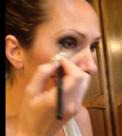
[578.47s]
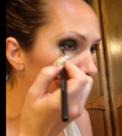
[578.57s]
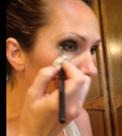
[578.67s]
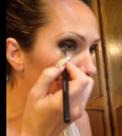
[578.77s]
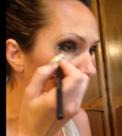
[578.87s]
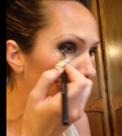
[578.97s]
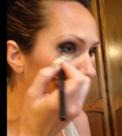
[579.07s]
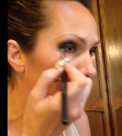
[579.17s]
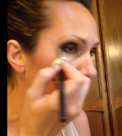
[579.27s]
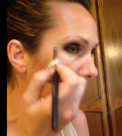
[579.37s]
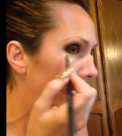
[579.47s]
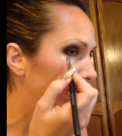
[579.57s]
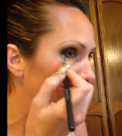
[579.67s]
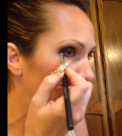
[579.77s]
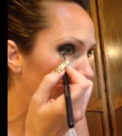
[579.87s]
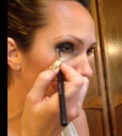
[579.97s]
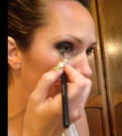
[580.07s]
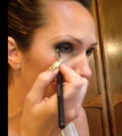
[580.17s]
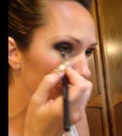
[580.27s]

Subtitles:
so it connects that outside.